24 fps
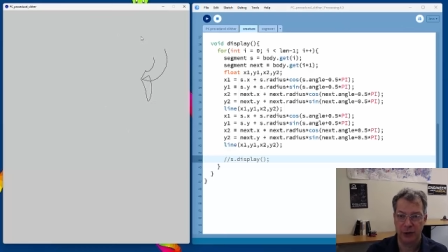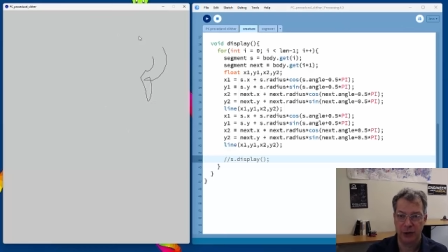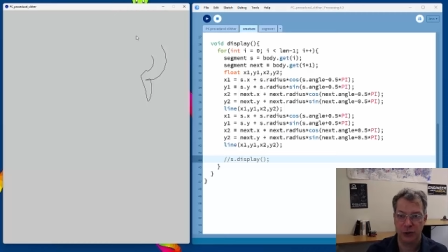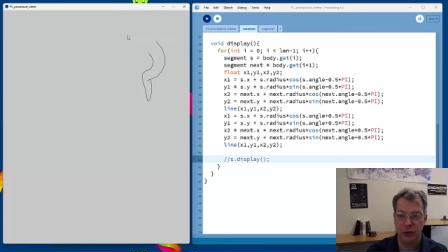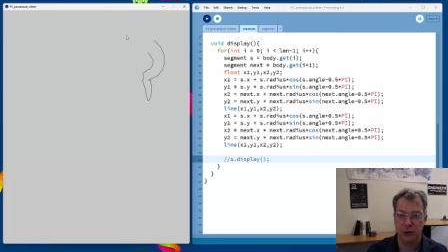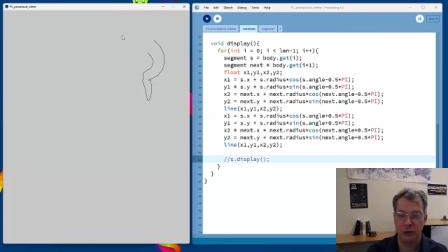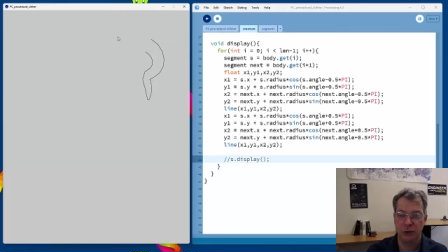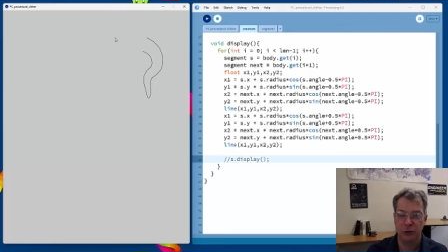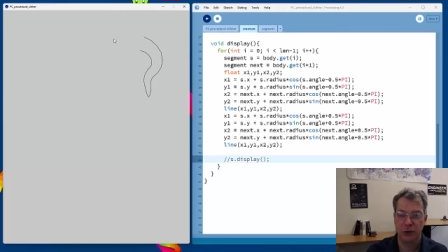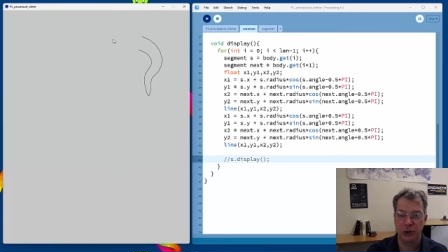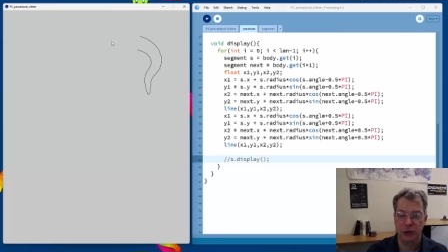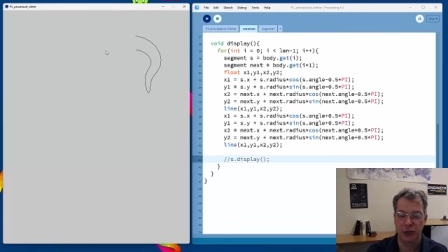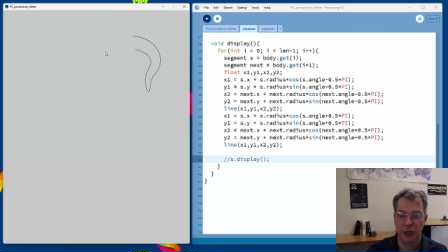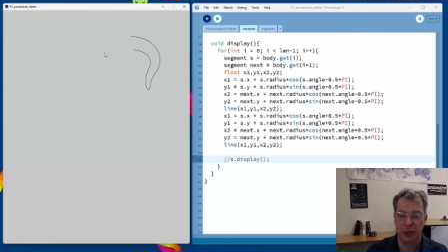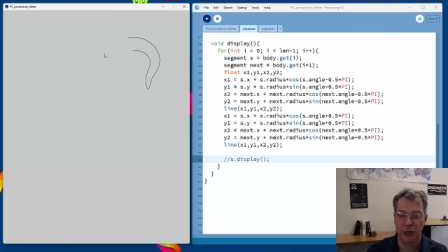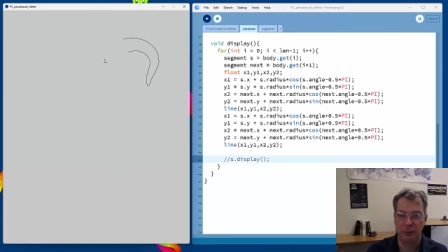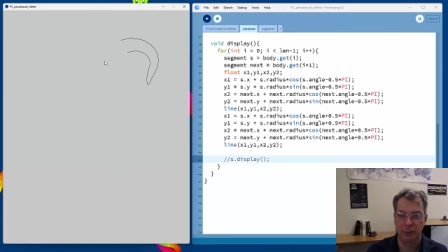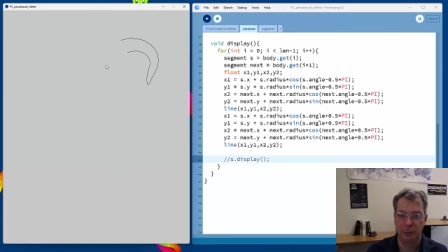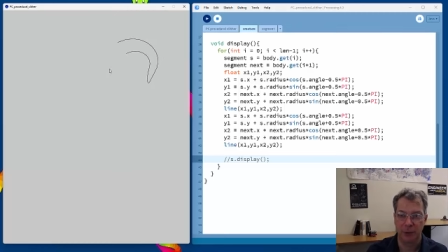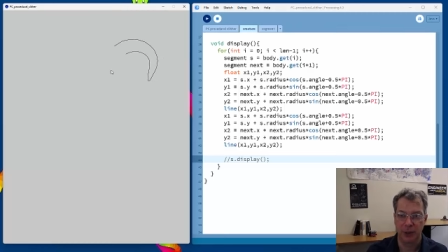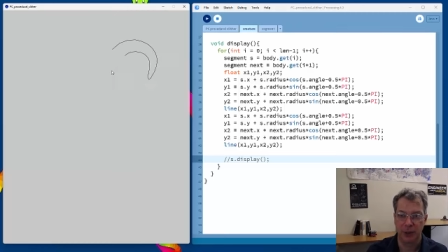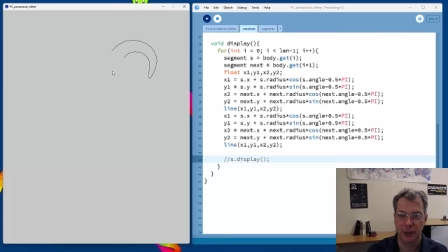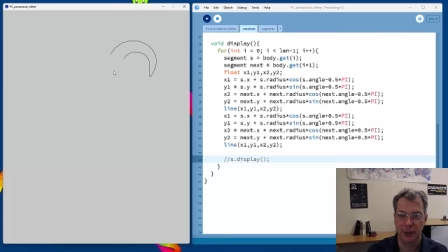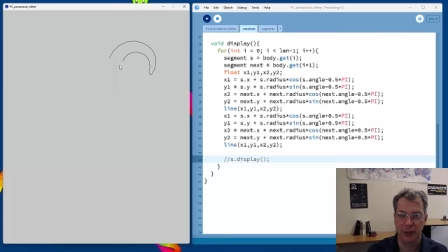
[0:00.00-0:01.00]
too
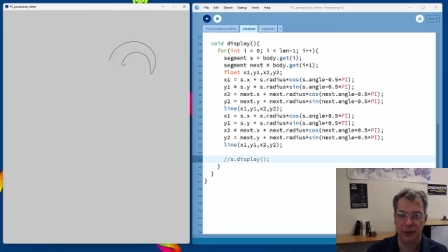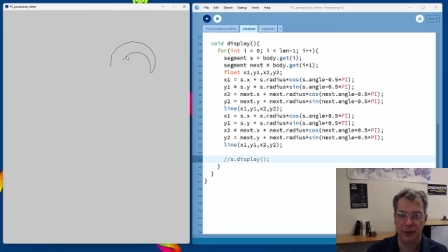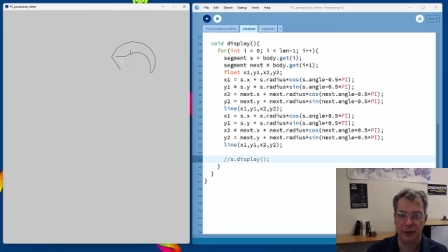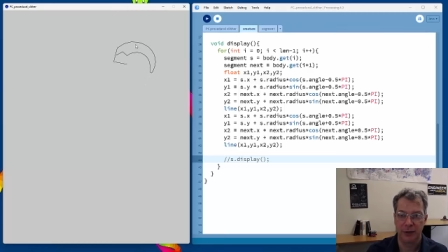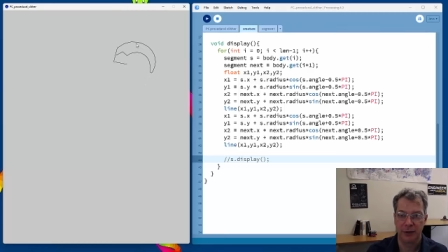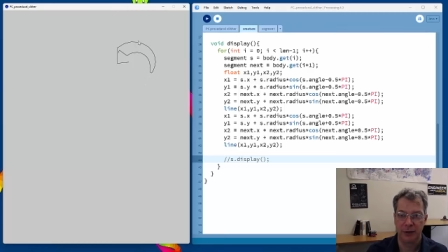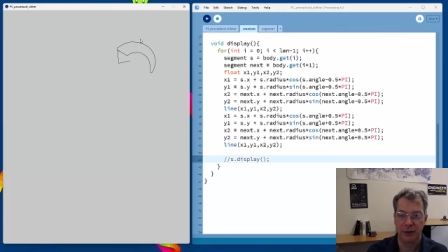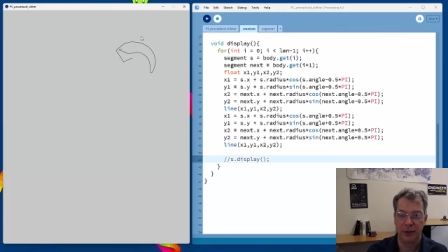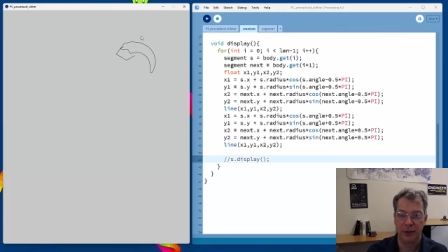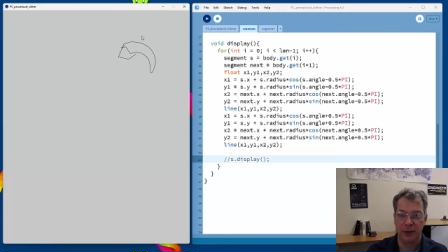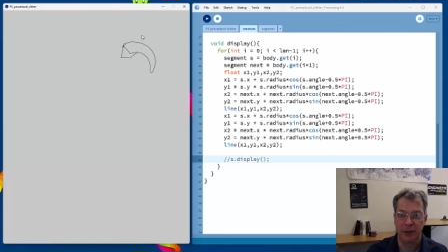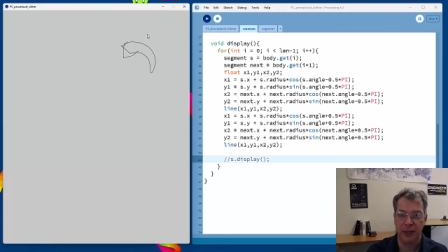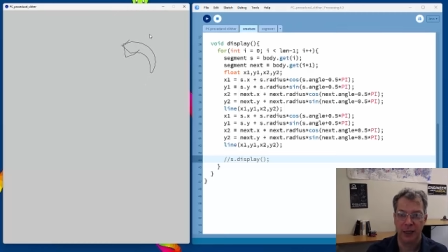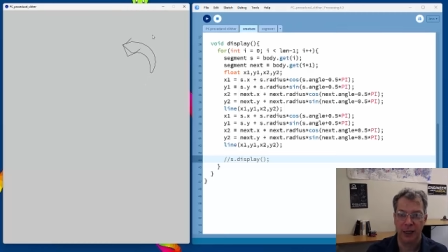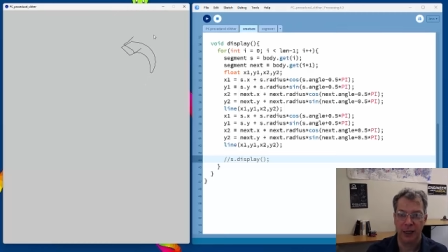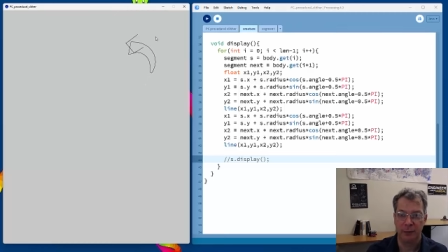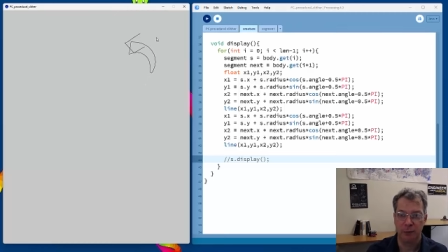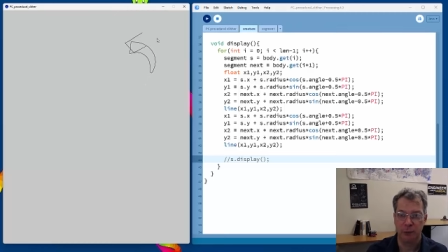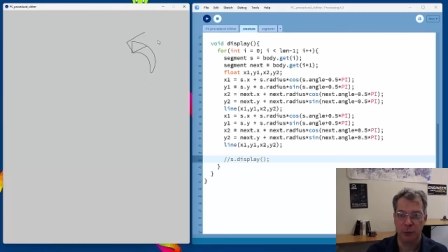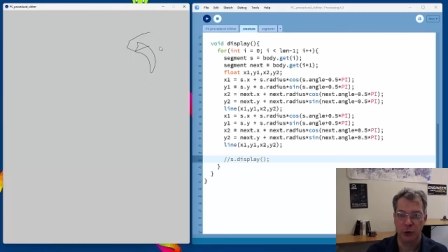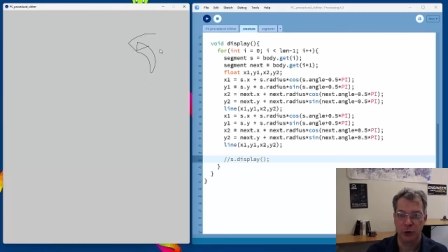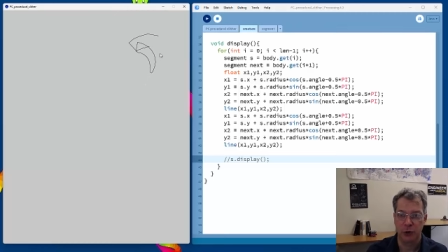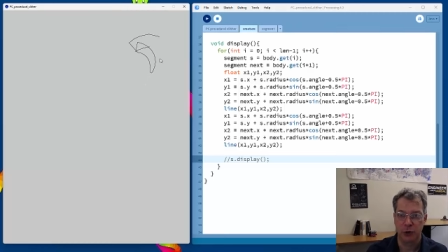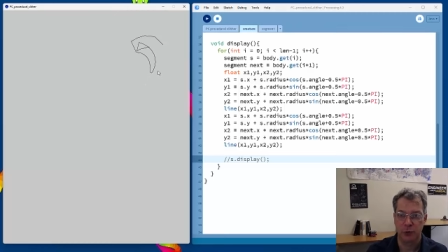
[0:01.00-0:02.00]
sharply,
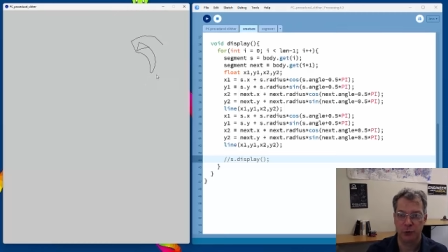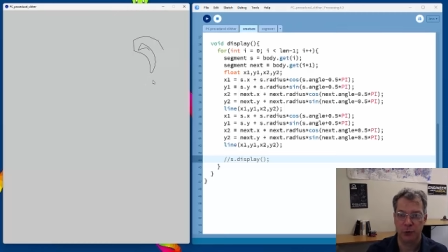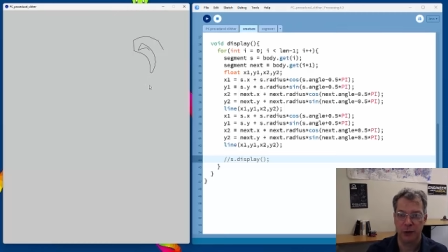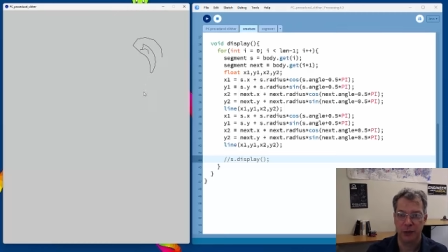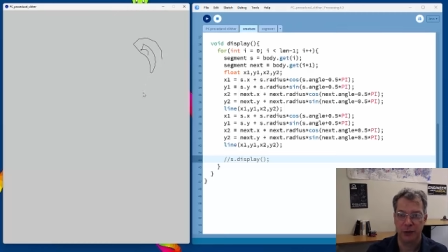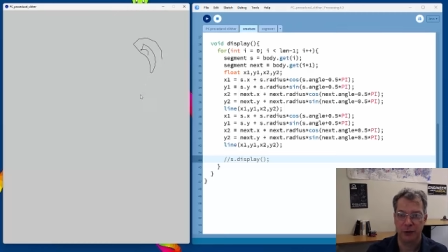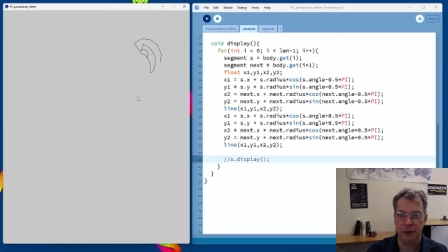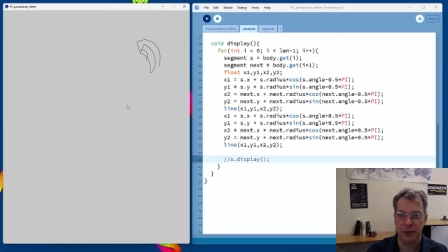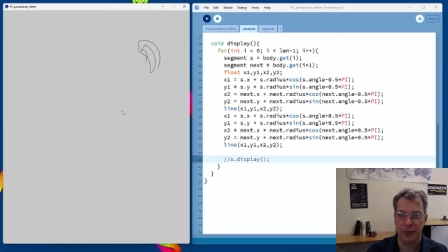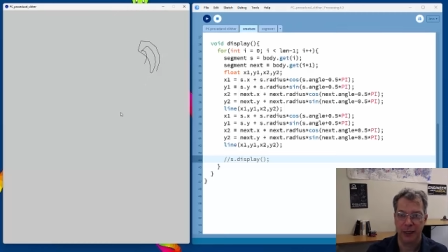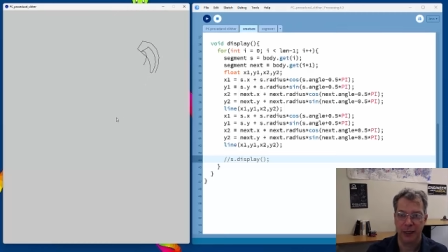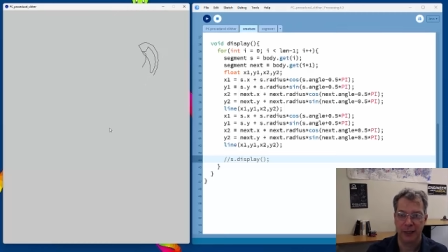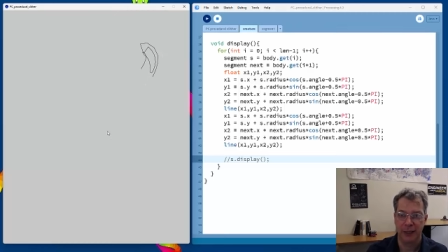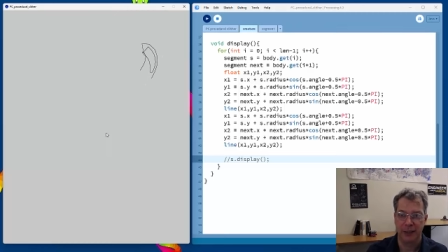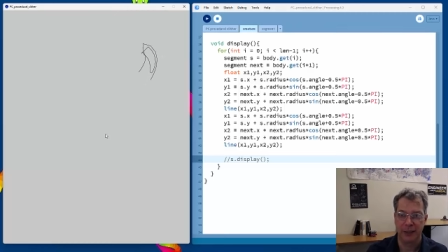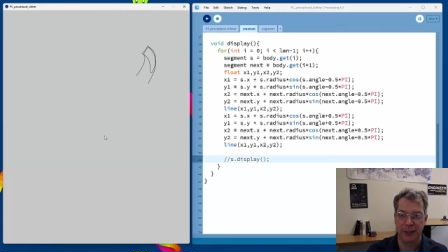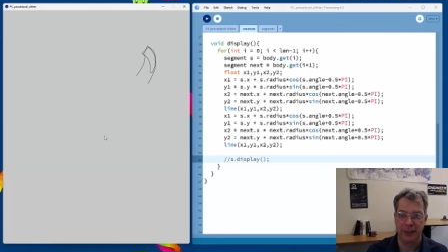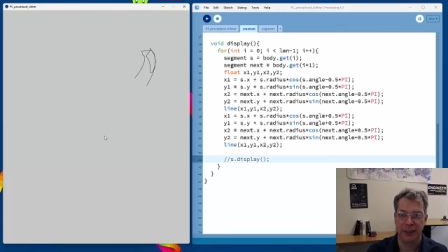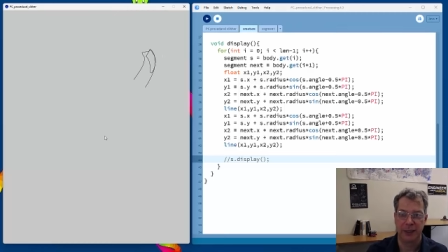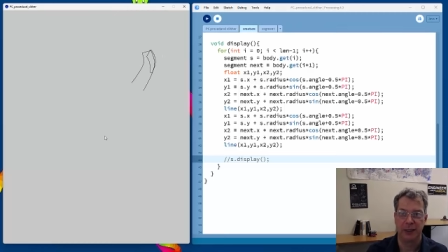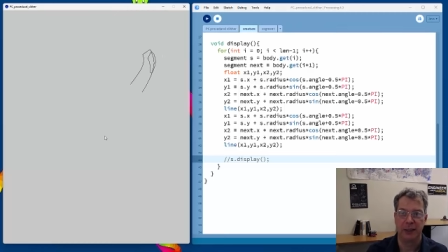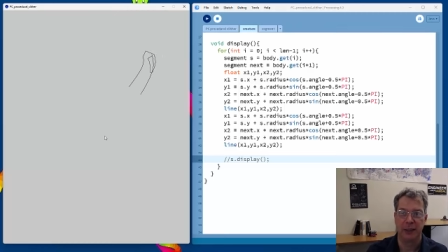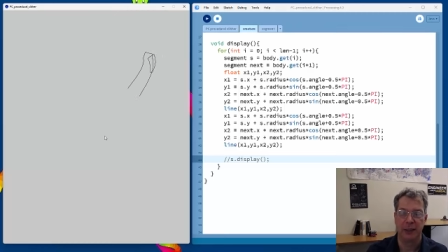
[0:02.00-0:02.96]
it puts weird kinks in.